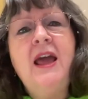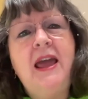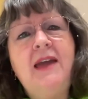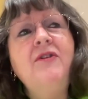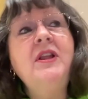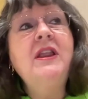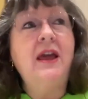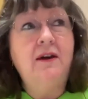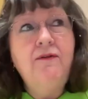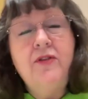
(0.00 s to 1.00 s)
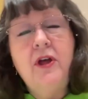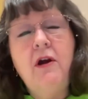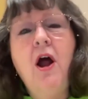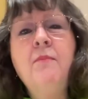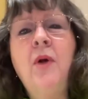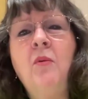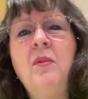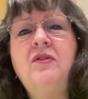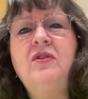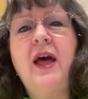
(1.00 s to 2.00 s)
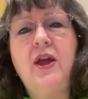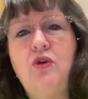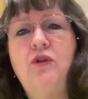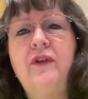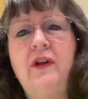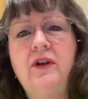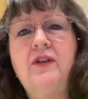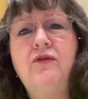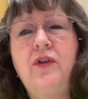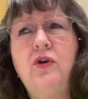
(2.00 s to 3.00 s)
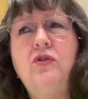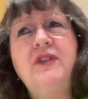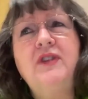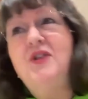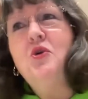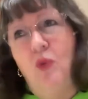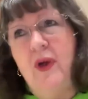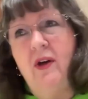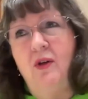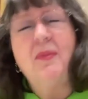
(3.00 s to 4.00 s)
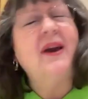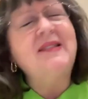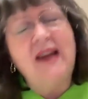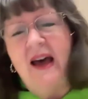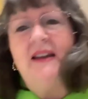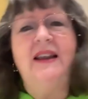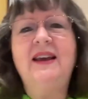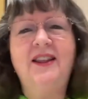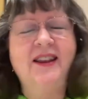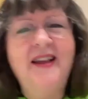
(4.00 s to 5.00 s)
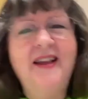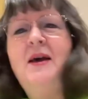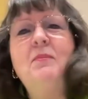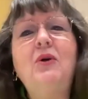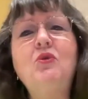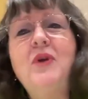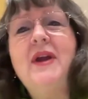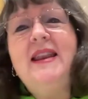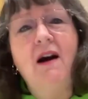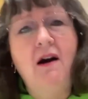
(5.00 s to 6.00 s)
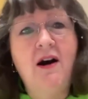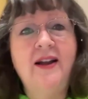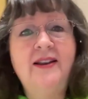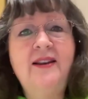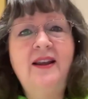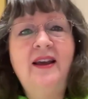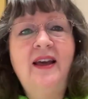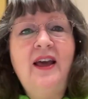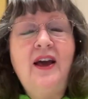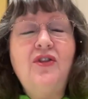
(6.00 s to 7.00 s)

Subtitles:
Even if there are moments that you'll feel confused, and you will, because I did, but read on.